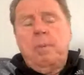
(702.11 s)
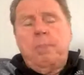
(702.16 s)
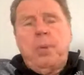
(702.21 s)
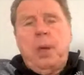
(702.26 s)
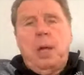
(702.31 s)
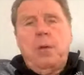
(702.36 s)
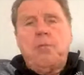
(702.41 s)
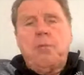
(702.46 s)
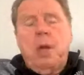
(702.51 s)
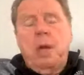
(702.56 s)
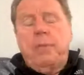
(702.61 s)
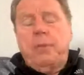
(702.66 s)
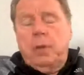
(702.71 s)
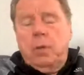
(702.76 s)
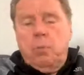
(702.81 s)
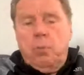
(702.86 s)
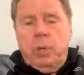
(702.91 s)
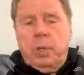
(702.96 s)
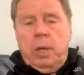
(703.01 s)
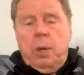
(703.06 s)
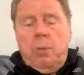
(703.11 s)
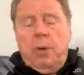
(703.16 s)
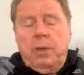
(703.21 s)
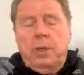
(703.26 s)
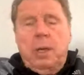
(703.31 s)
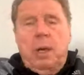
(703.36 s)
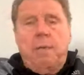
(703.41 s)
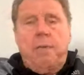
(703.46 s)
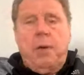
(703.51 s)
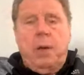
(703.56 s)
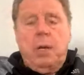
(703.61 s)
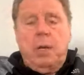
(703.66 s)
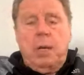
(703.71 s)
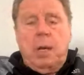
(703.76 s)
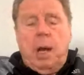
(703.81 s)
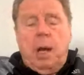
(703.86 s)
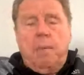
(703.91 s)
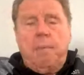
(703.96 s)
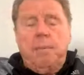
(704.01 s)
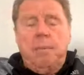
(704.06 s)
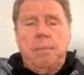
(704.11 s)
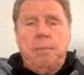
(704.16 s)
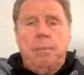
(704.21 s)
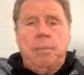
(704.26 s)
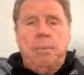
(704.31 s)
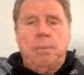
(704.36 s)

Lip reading: played for Everton when they won the FA Cup,